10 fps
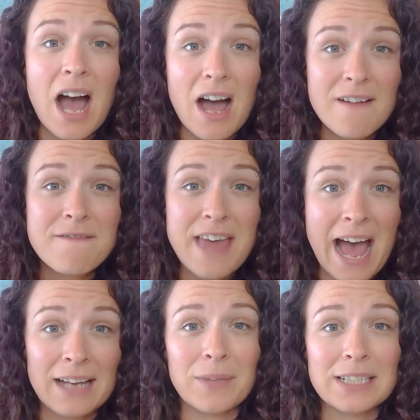of
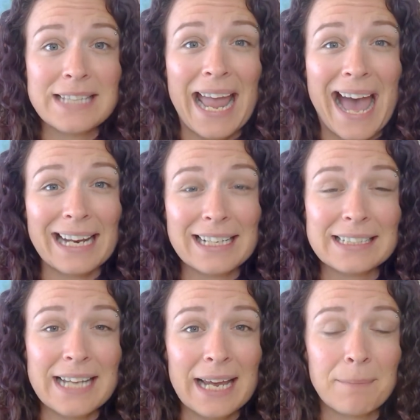that sciatica
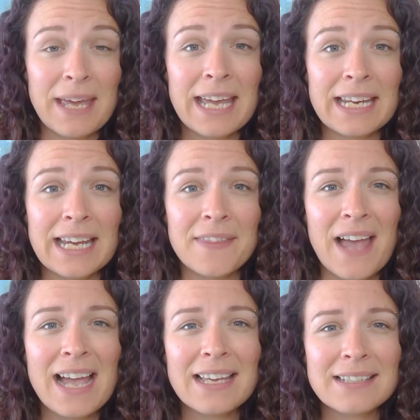type pain, and
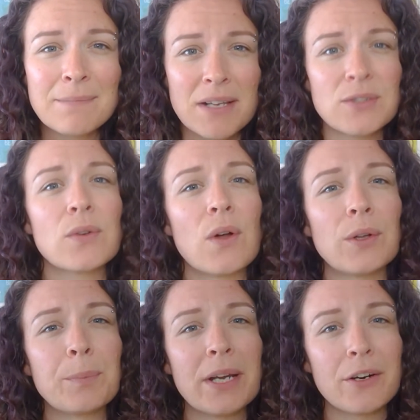that is a muscle
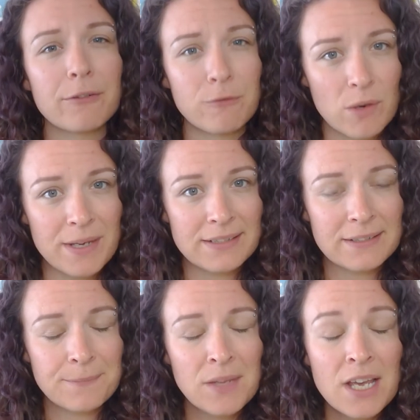called
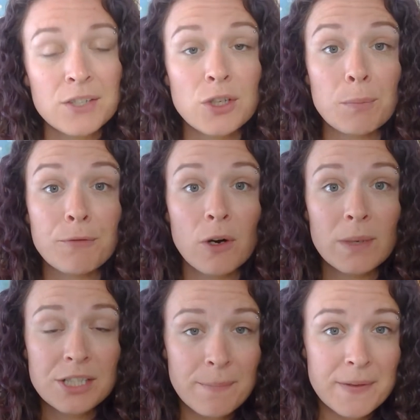piriformis. So before
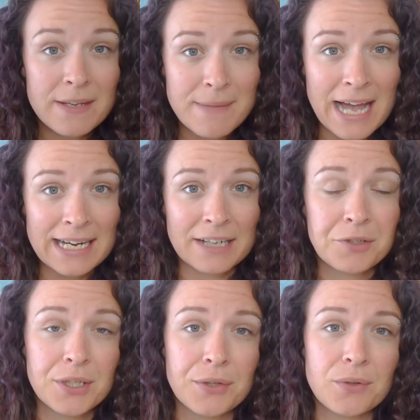we jump on the mat and
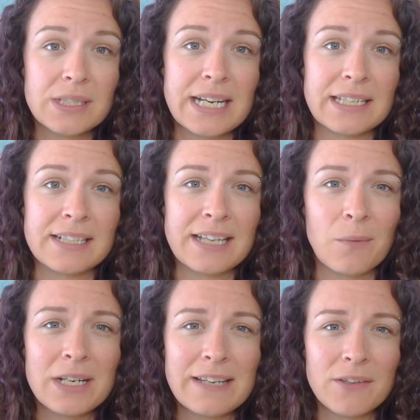actually go through the techniques, I
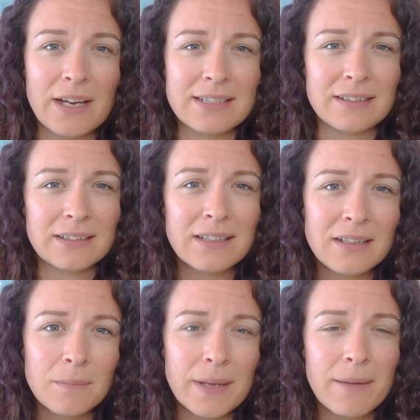want to give you guys a
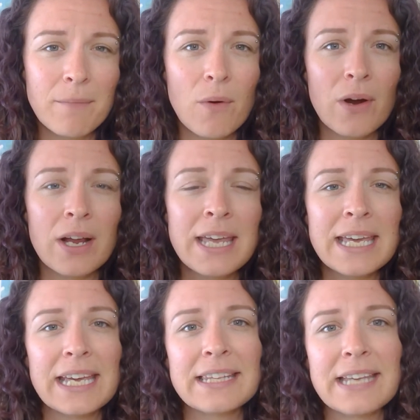little bit more
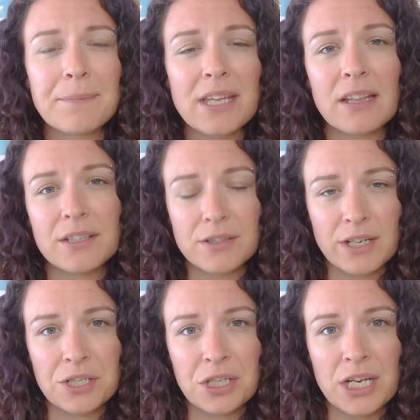in-depth
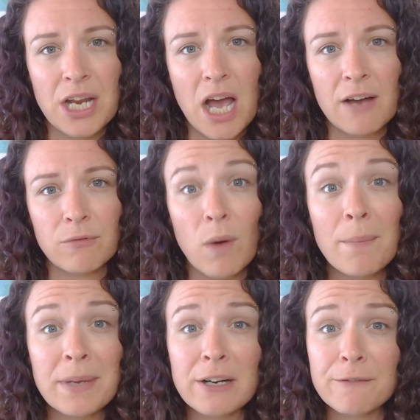illustration of
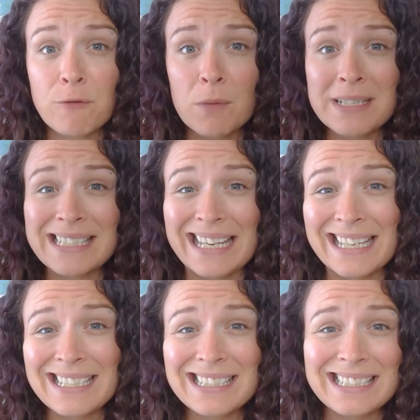what piriformis
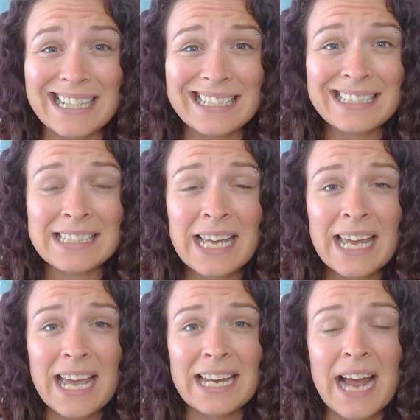does,
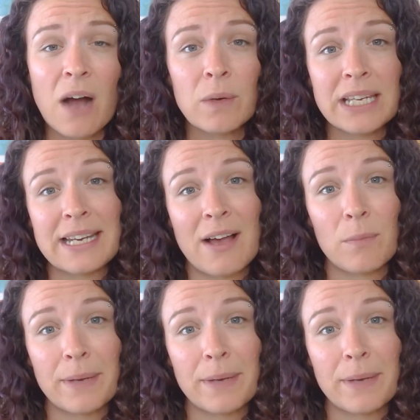and how we can help